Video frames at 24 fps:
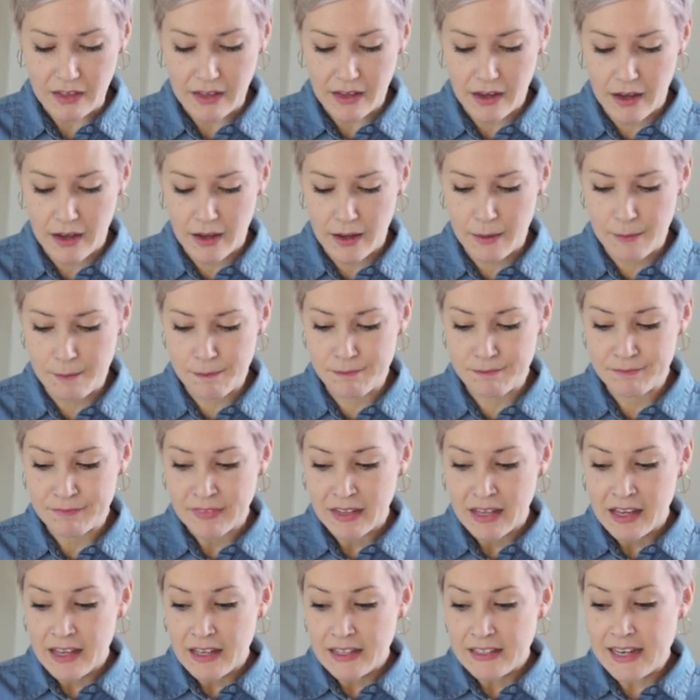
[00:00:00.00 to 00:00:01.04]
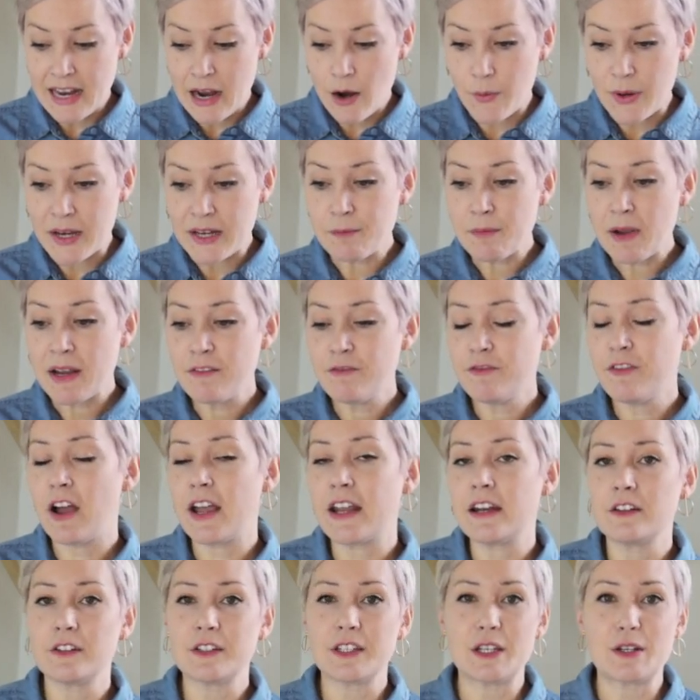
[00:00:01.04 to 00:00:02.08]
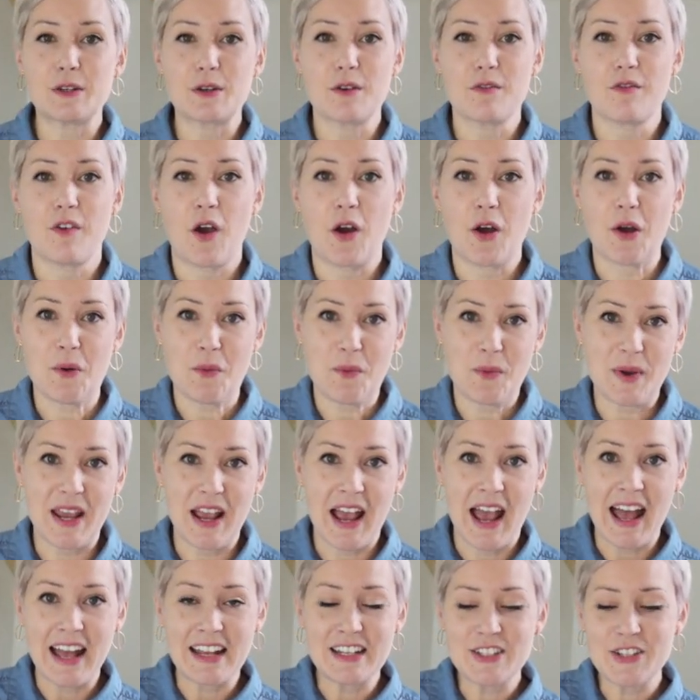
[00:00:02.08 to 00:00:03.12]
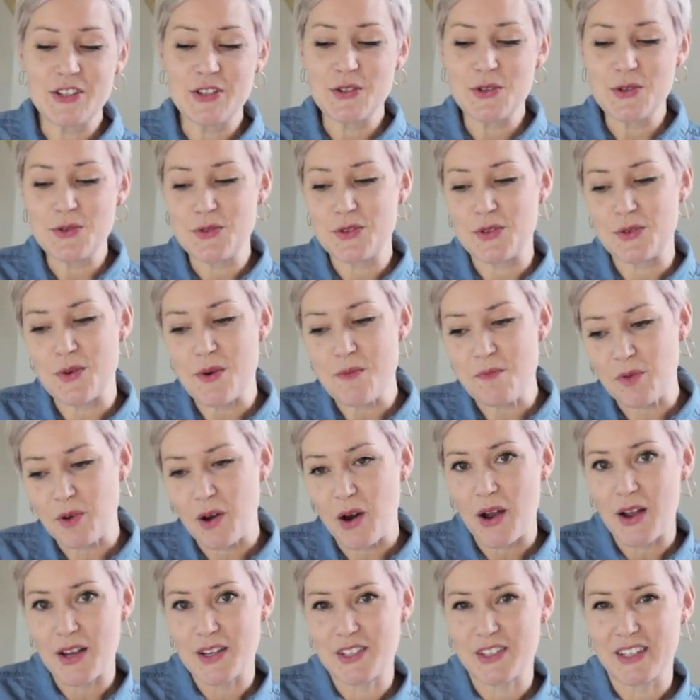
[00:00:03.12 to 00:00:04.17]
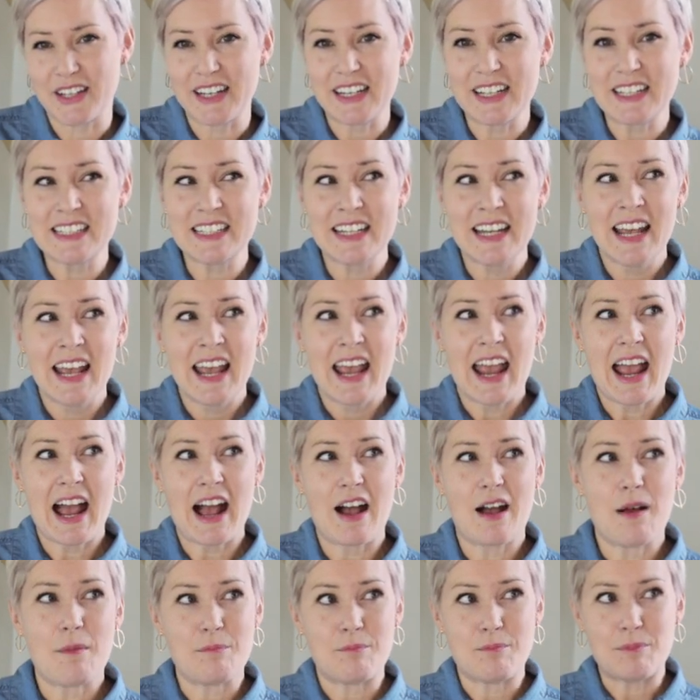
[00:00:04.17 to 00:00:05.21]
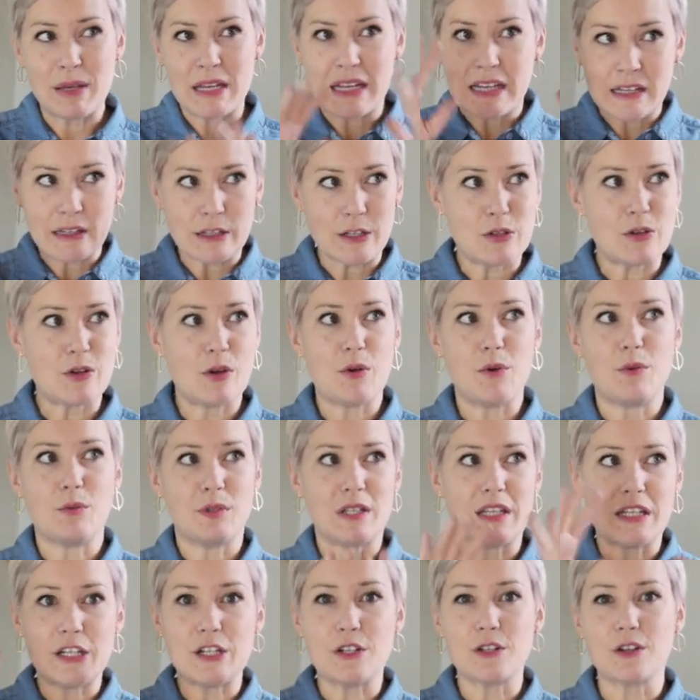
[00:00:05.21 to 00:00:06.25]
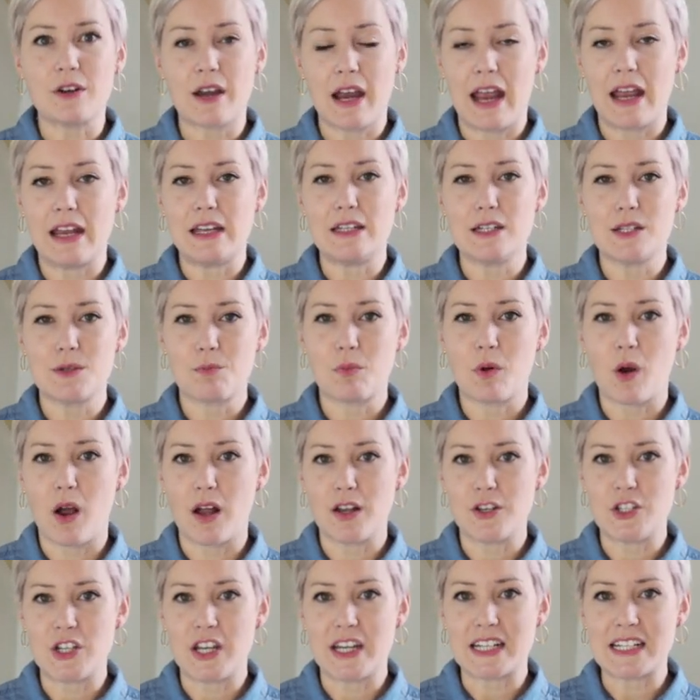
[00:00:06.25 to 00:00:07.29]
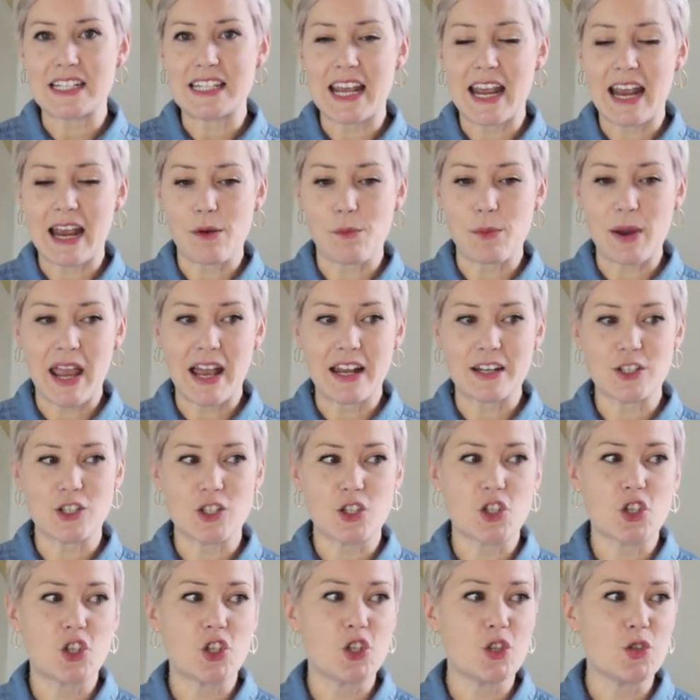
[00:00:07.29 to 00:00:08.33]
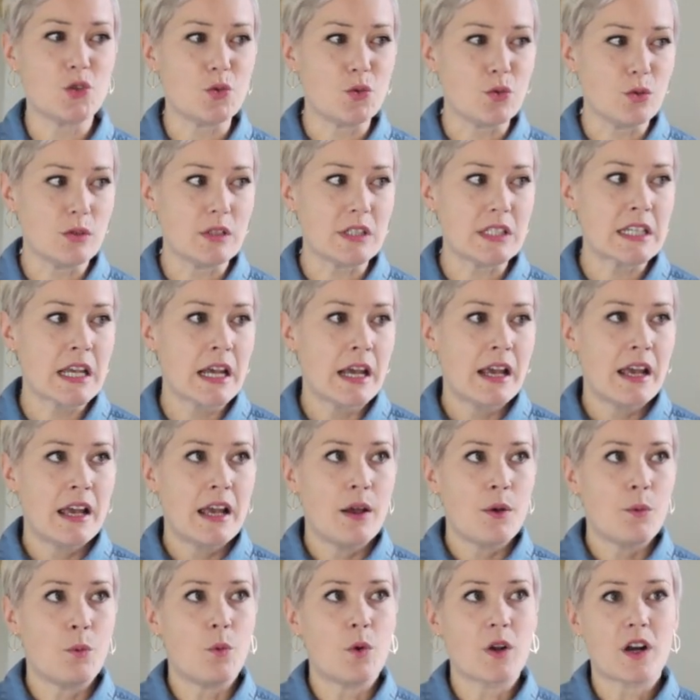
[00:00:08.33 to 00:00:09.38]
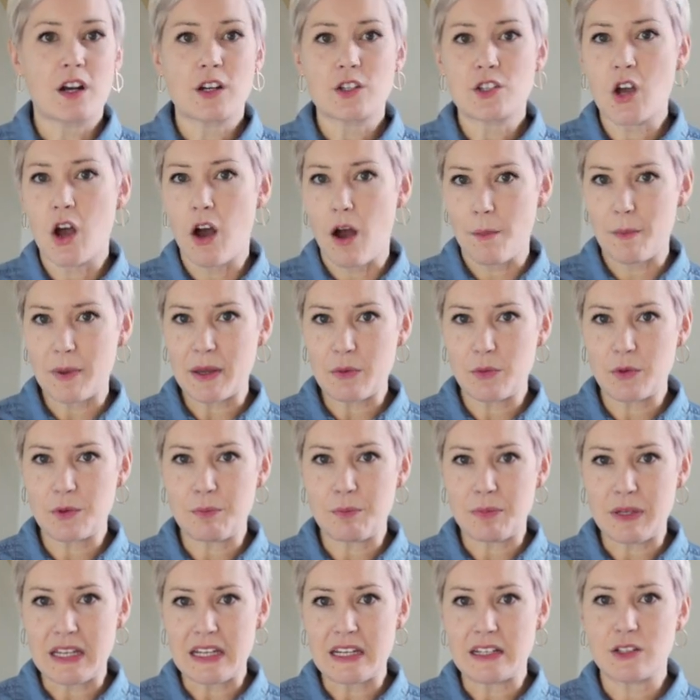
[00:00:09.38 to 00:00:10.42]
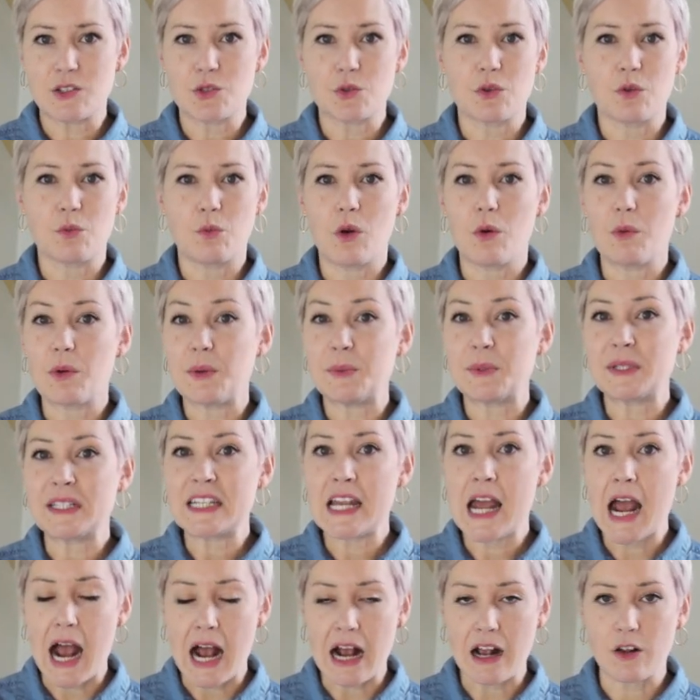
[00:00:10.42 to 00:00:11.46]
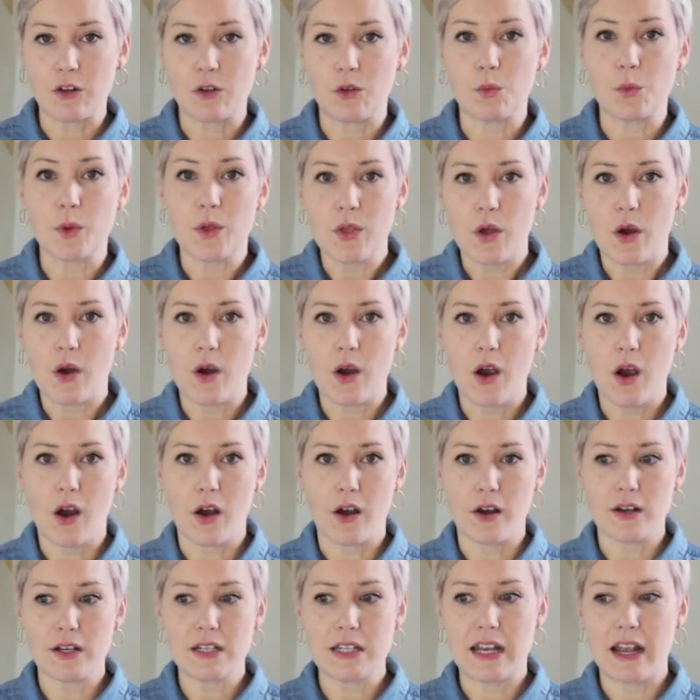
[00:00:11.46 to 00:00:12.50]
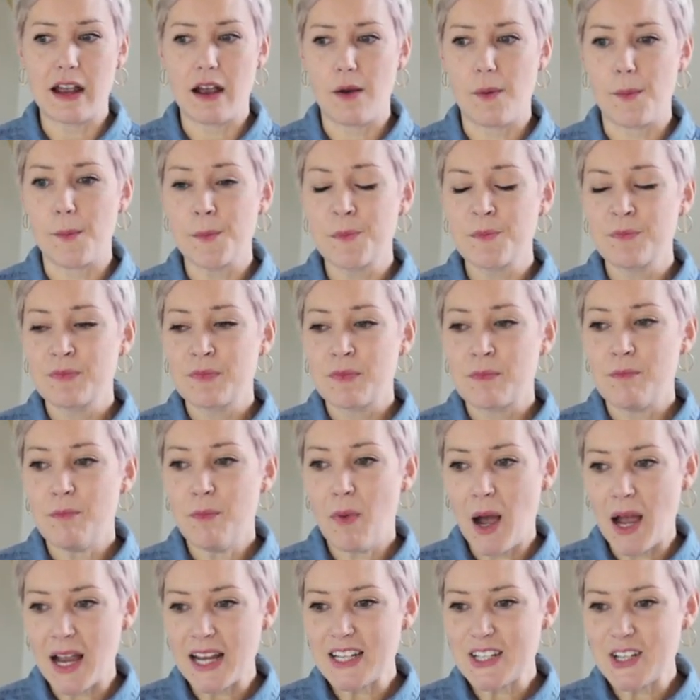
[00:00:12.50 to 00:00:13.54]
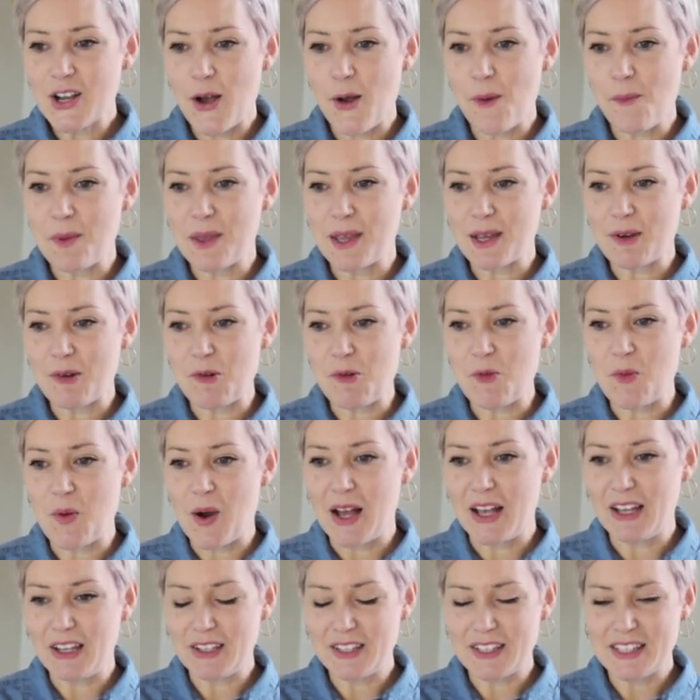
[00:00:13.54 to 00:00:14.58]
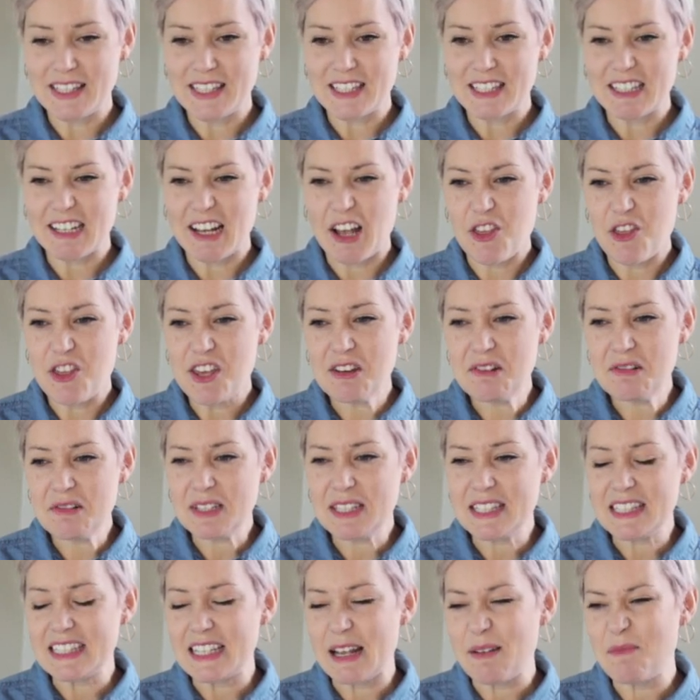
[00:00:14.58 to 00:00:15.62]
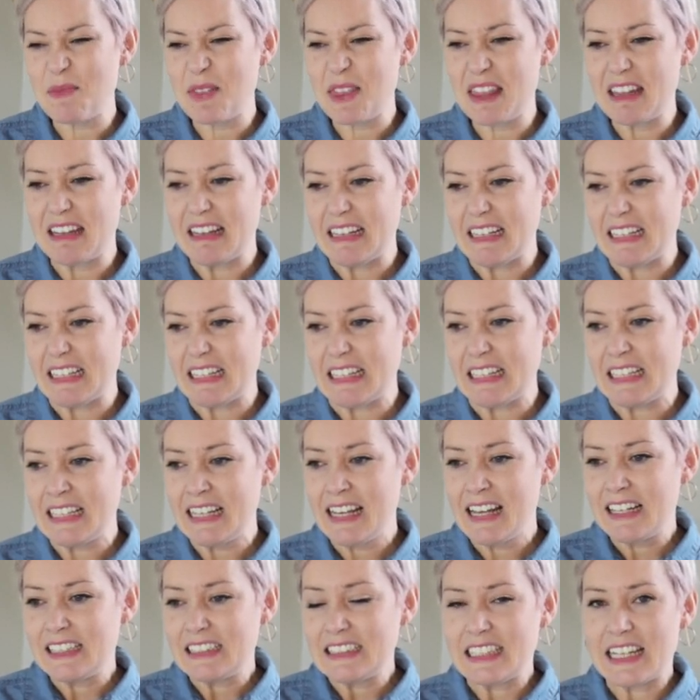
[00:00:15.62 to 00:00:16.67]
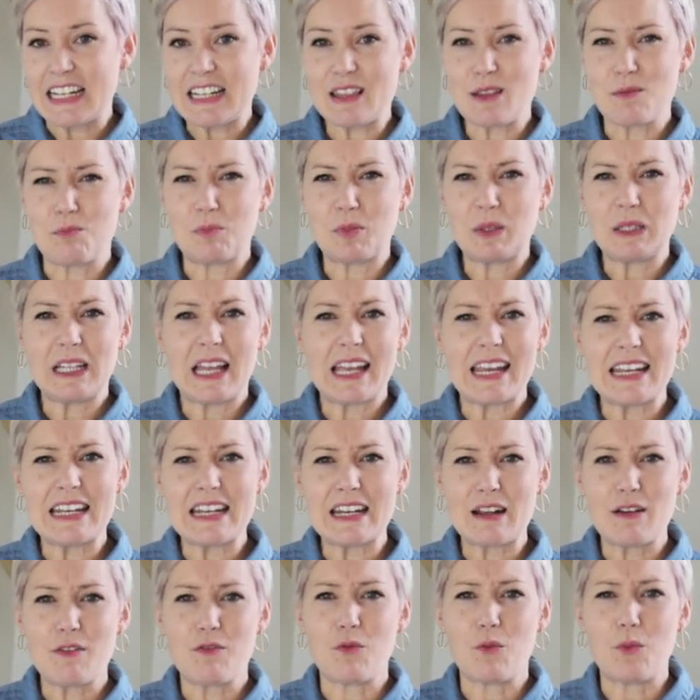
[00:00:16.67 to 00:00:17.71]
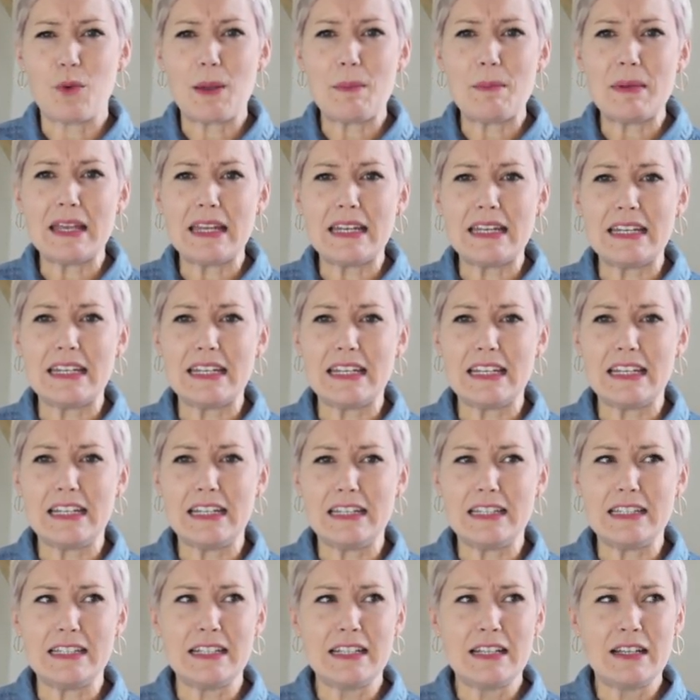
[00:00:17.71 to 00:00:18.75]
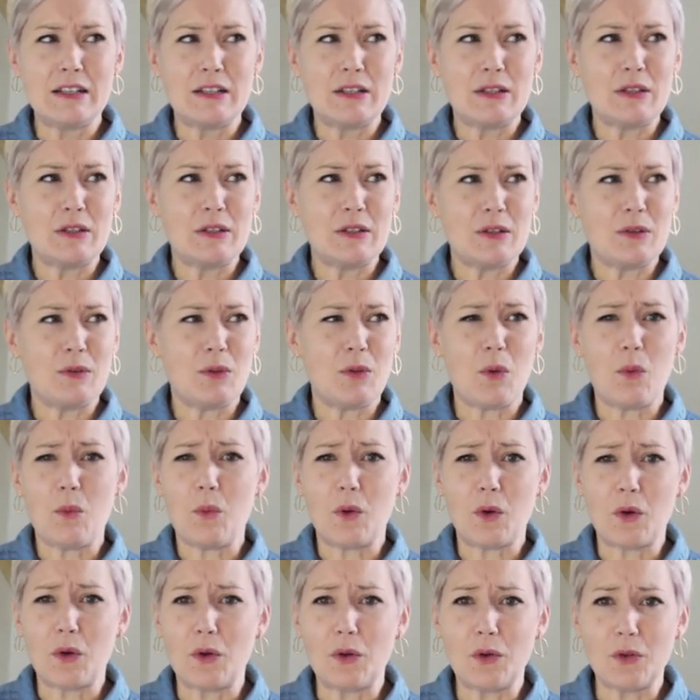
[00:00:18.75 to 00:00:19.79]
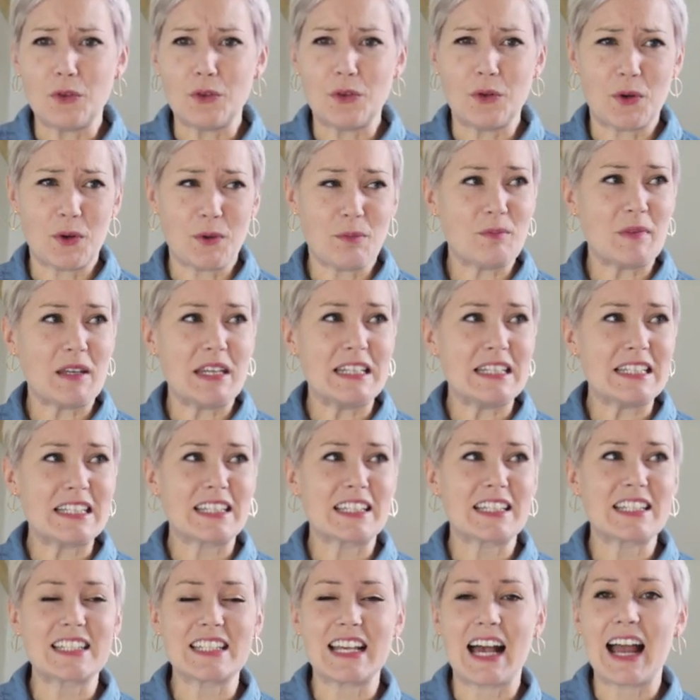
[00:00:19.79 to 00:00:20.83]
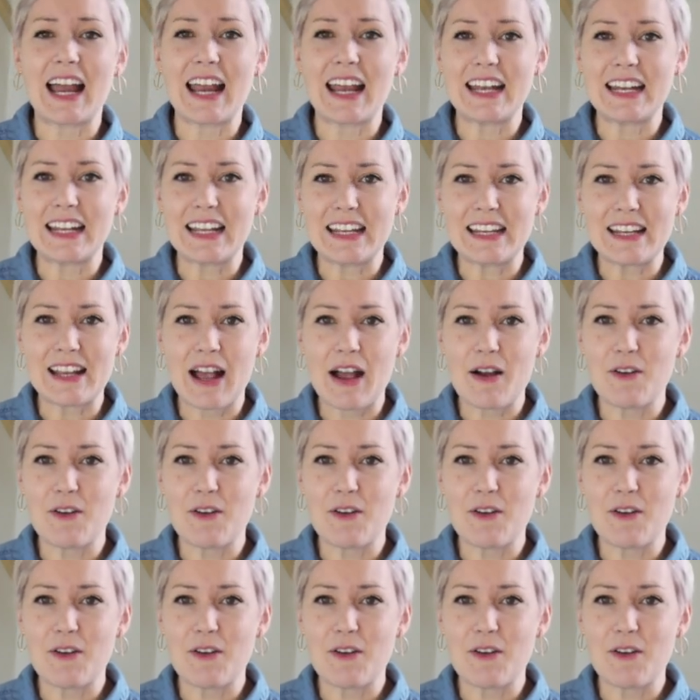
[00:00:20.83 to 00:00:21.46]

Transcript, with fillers: Um, now, in my final year of art, we had to do a project, a big, you know, year-end project, and we had to choose what our topic would be and sort of what we would tackle with our art. Now, my topic was, I think it was something like the plight of women in the world or in society.